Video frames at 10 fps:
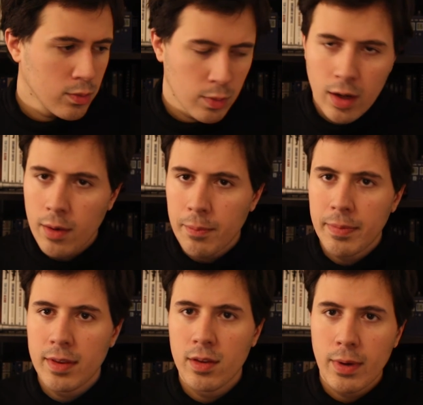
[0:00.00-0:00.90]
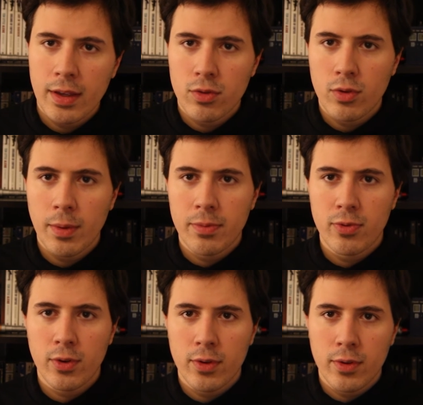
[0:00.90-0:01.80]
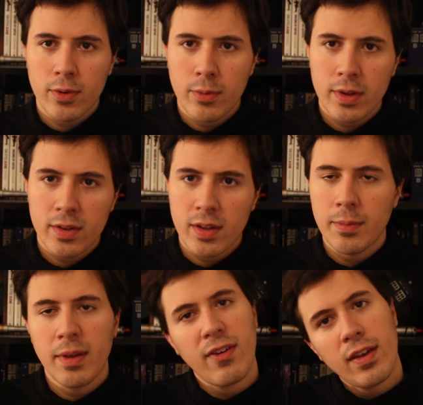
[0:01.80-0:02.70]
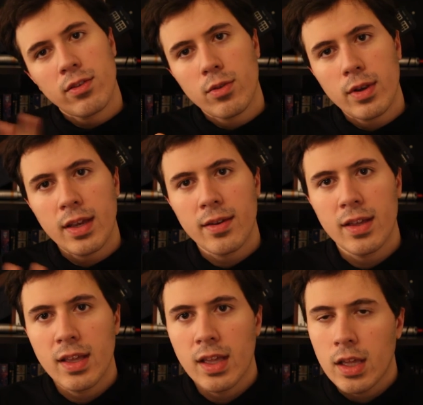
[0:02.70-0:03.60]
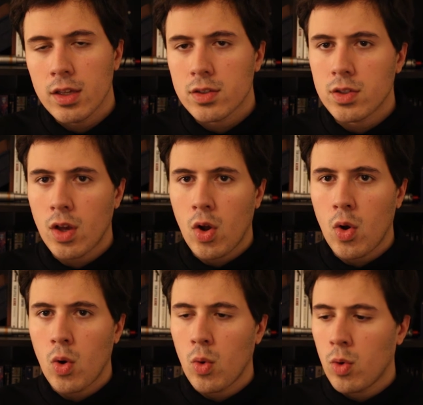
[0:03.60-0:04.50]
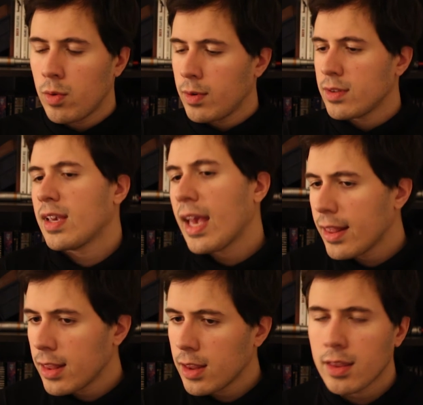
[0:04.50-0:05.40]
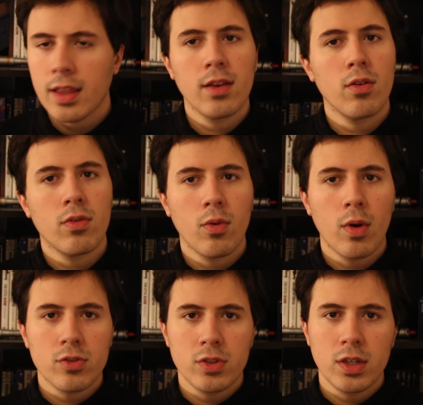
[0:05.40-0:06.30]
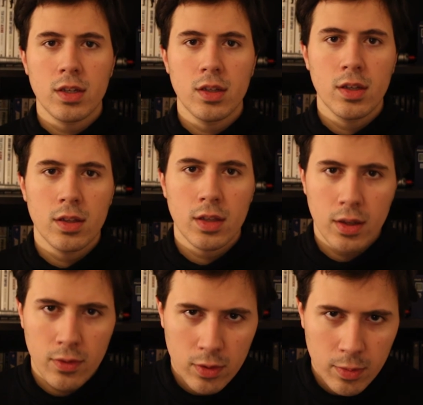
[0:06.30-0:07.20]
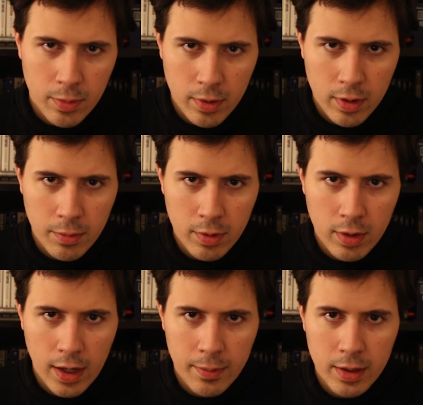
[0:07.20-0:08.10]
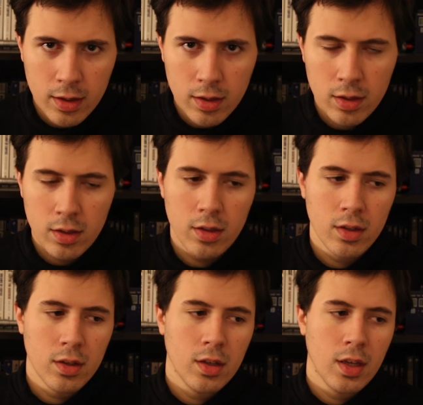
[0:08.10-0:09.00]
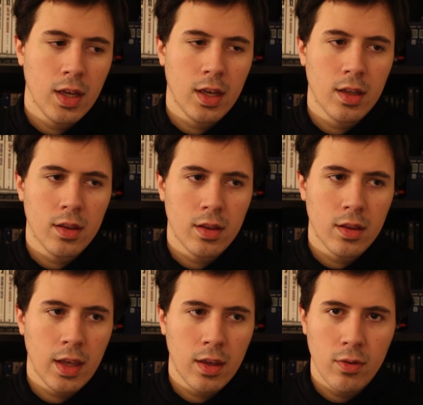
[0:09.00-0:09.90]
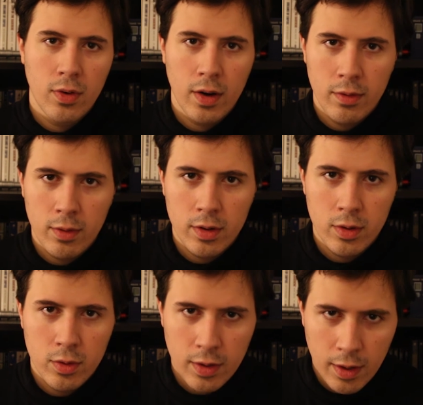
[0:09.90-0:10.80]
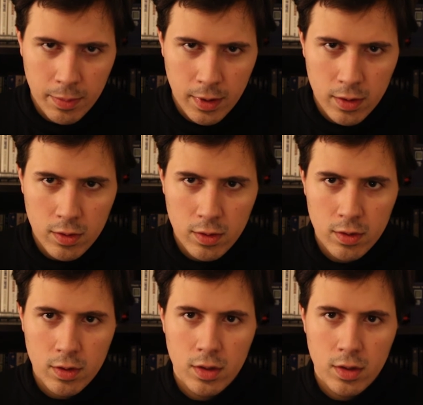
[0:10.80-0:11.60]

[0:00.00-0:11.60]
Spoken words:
while I'm busy writing scripts for what's going to be phase 3. So, once again, thank you all for watching. Thank you for supporting Blue Diamond. And thank you for everyone who's helped us.